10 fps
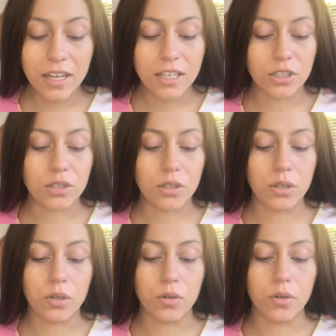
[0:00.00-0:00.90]

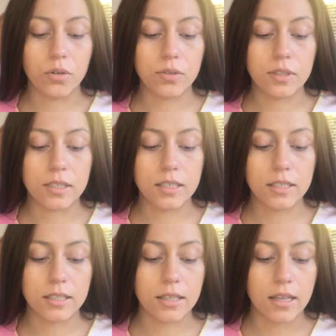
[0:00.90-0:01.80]
So
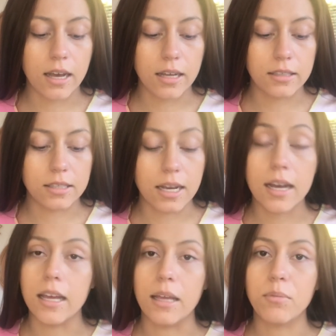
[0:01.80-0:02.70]
since that
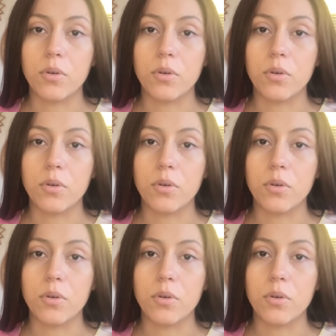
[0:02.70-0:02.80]
time,